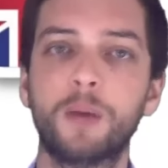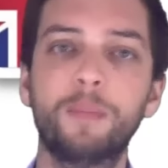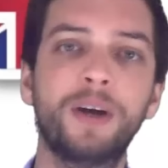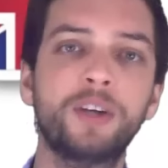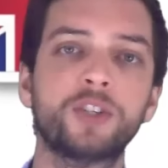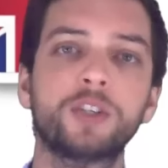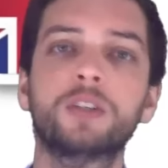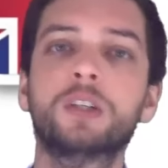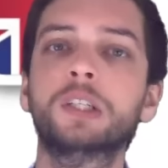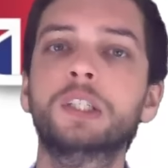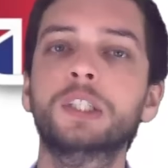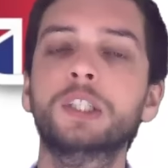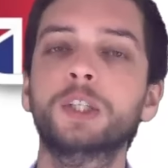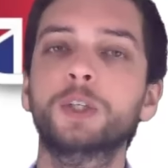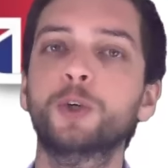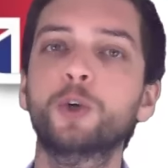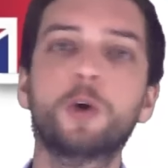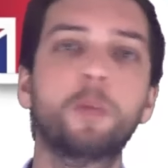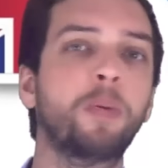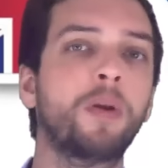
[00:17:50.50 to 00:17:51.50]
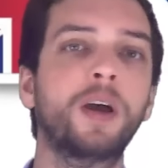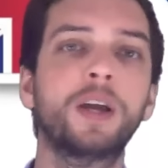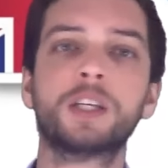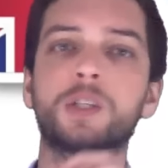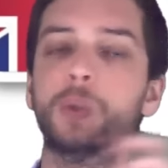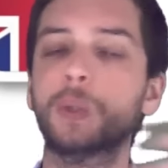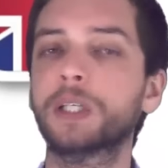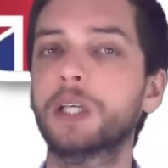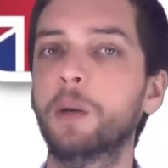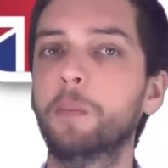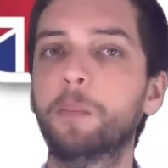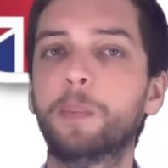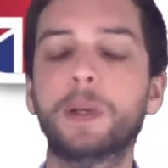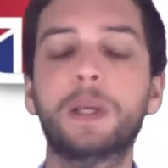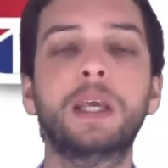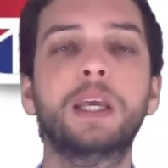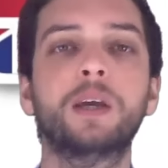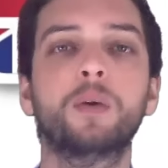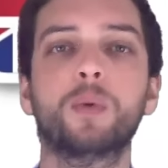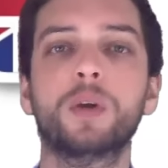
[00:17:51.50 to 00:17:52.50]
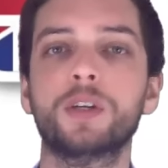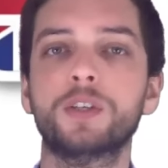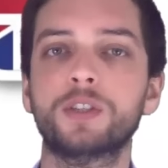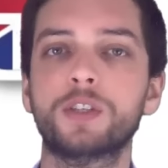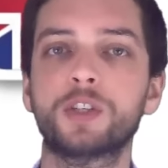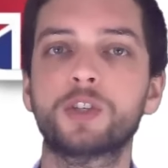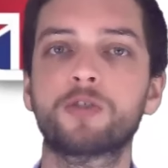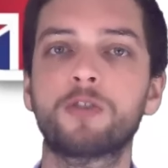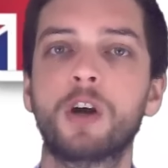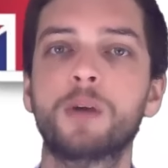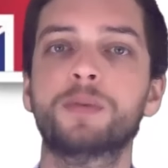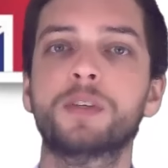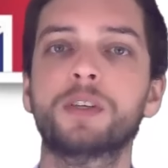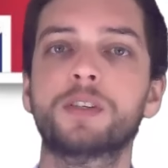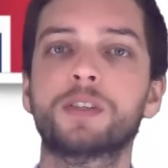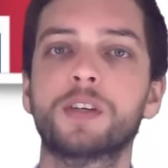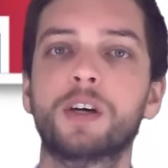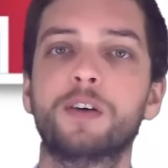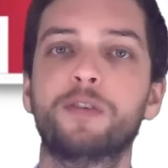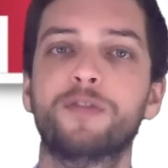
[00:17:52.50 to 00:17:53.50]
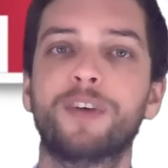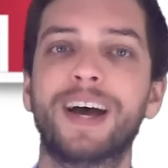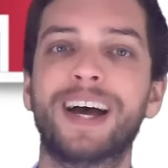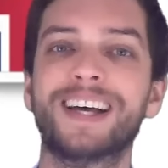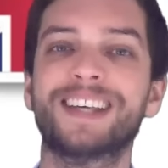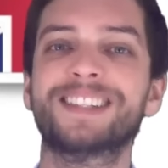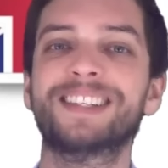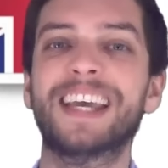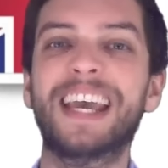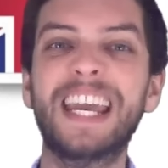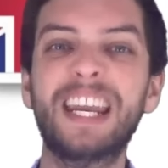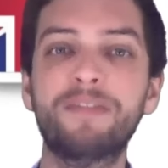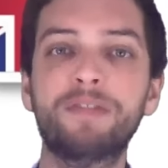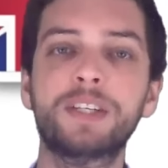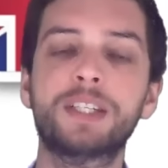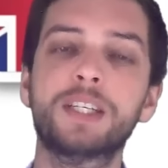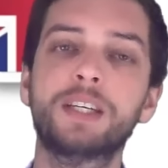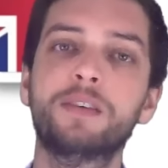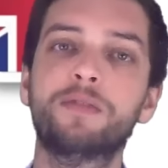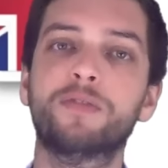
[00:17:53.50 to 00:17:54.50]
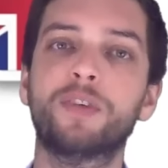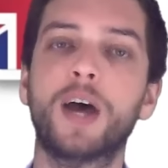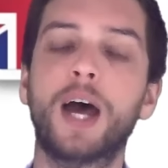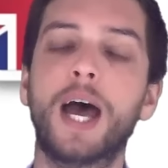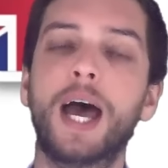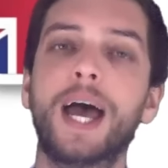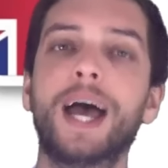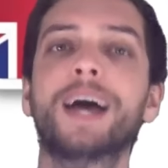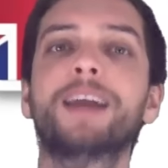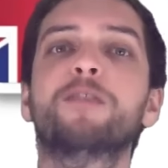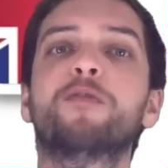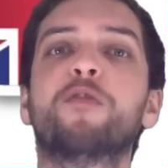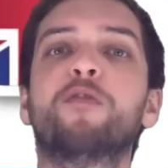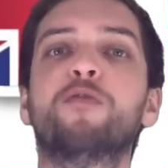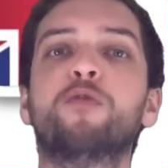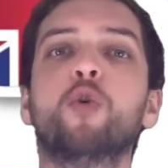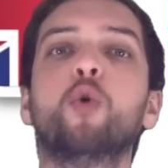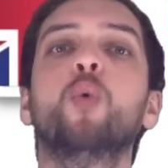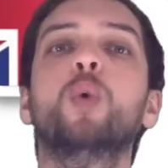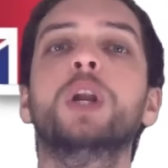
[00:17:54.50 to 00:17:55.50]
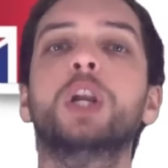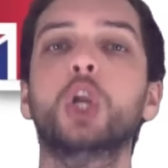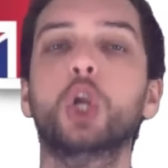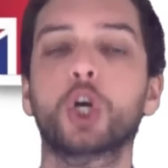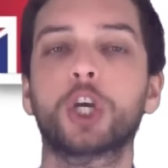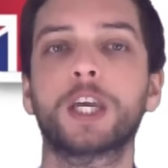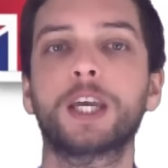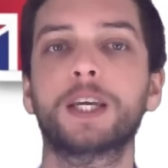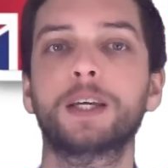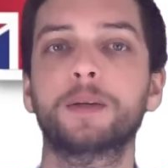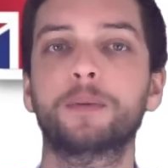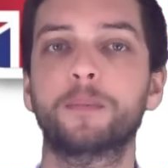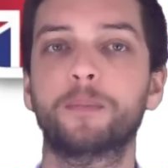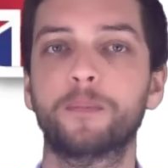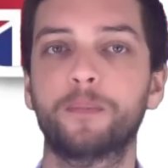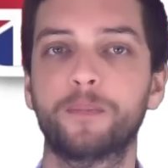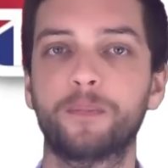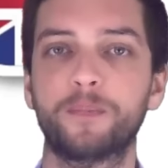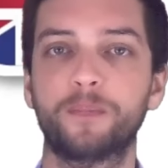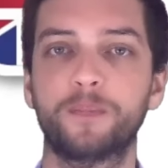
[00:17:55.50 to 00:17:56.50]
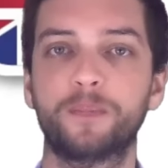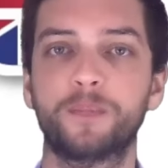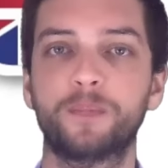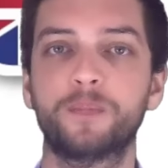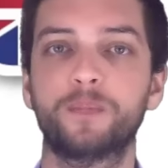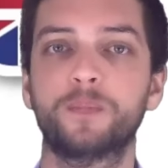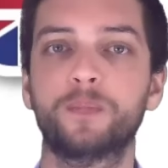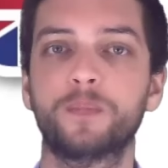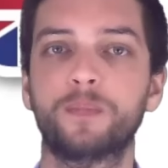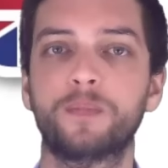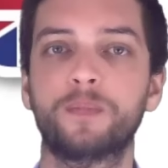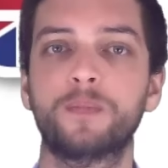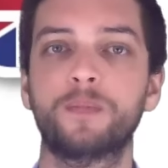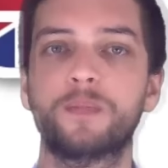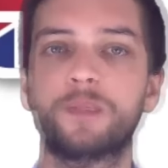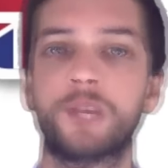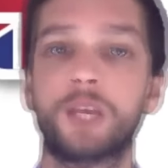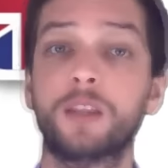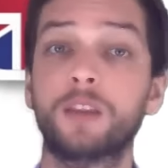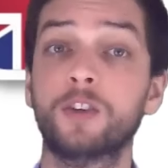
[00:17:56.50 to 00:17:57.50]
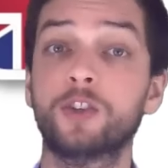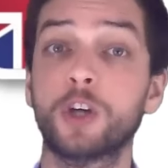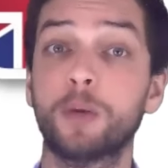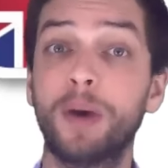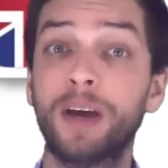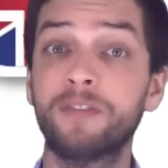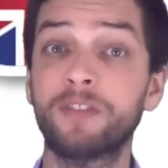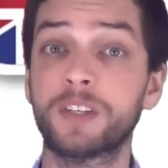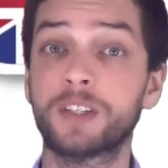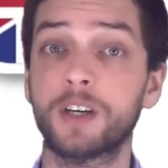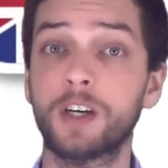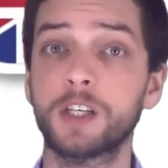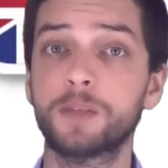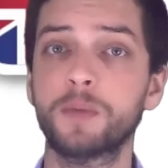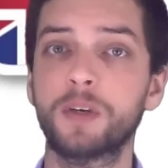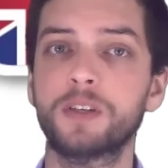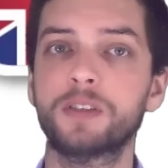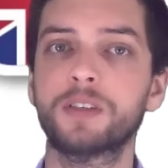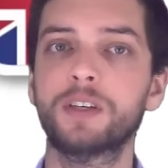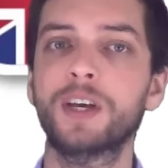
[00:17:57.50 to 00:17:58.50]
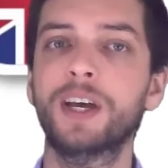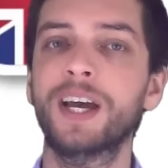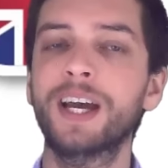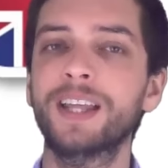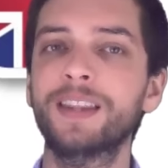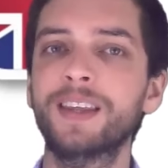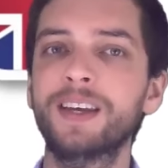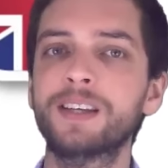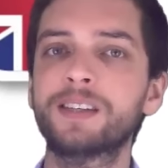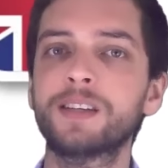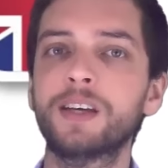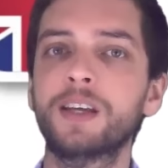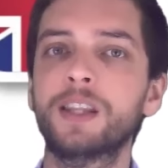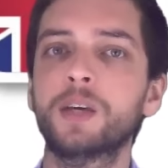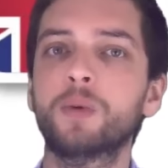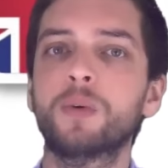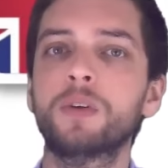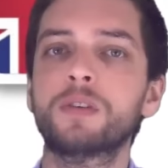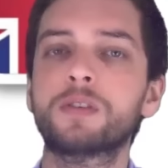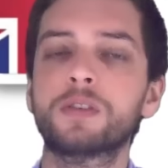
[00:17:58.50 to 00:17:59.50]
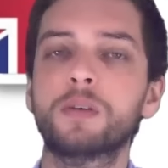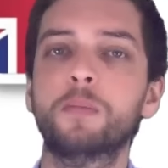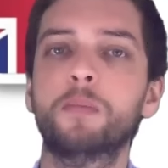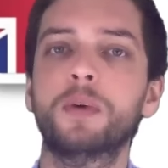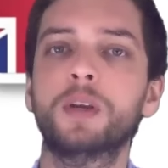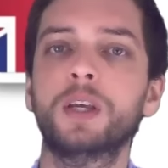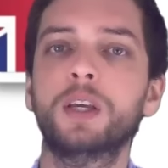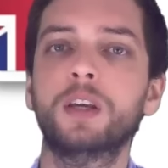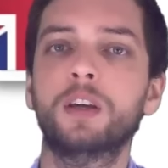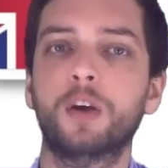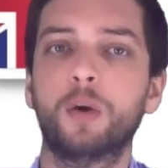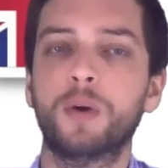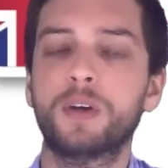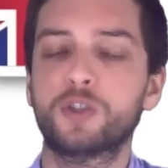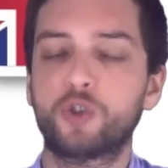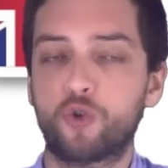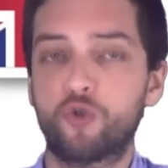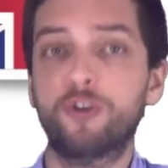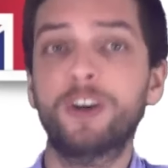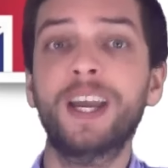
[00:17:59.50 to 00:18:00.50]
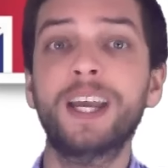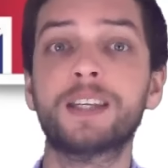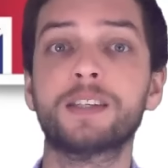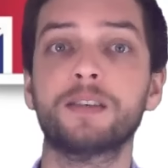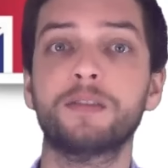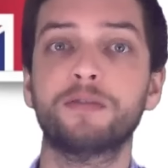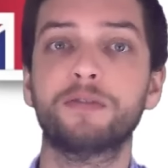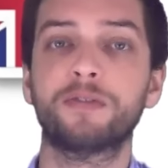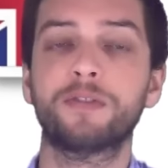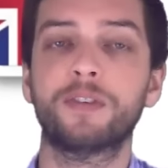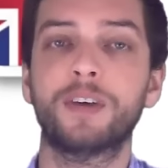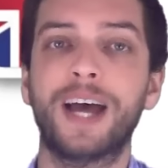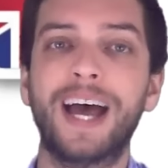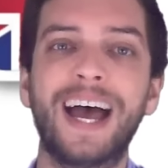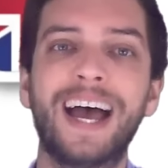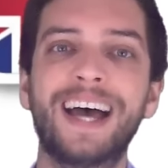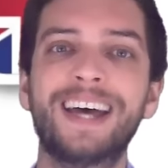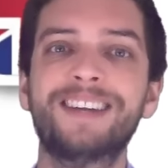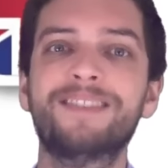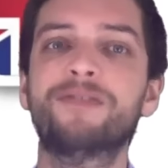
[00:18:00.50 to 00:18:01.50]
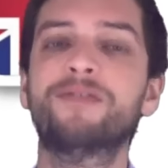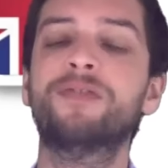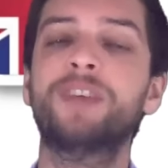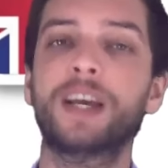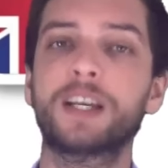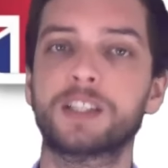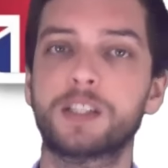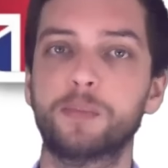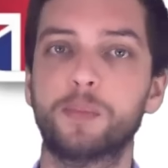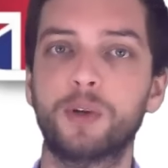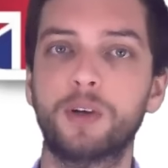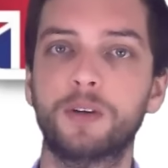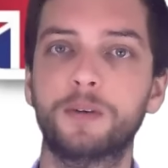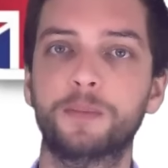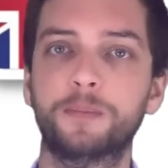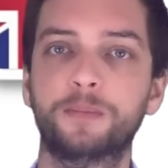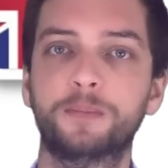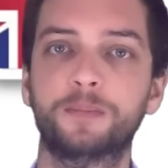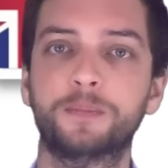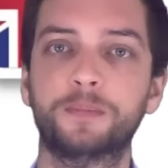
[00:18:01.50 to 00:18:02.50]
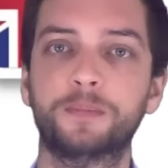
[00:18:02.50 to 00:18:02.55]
Imagine you're applying to a company which describes itself as innovative and forward-looking. In the job advertisement, they say they want somebody who is creative and flexible.